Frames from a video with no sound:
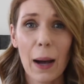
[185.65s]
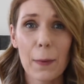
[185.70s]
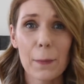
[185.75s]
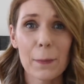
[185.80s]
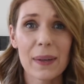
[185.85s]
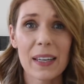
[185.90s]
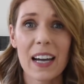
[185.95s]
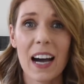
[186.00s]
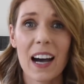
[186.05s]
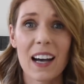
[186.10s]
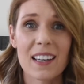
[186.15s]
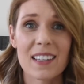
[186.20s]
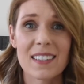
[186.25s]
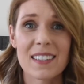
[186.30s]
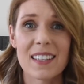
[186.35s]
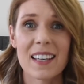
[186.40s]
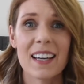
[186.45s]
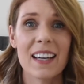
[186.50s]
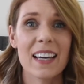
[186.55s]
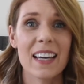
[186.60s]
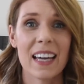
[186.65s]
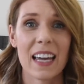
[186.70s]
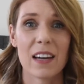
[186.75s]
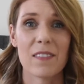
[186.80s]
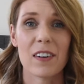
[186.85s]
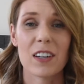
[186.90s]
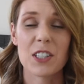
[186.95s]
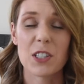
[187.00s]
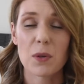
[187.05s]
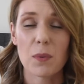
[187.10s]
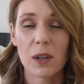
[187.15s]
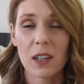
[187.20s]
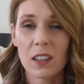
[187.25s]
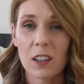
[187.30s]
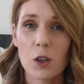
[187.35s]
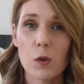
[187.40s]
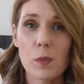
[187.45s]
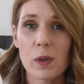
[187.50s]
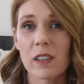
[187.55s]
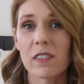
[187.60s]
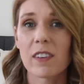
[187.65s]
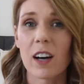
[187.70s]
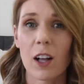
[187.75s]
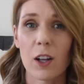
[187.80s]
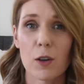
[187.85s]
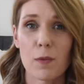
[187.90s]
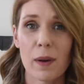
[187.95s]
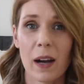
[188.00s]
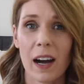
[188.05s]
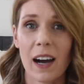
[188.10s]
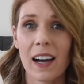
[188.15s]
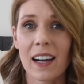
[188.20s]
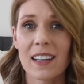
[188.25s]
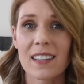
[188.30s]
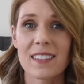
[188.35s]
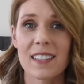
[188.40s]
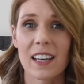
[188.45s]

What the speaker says: because if I do want a little bit of color in my eyes,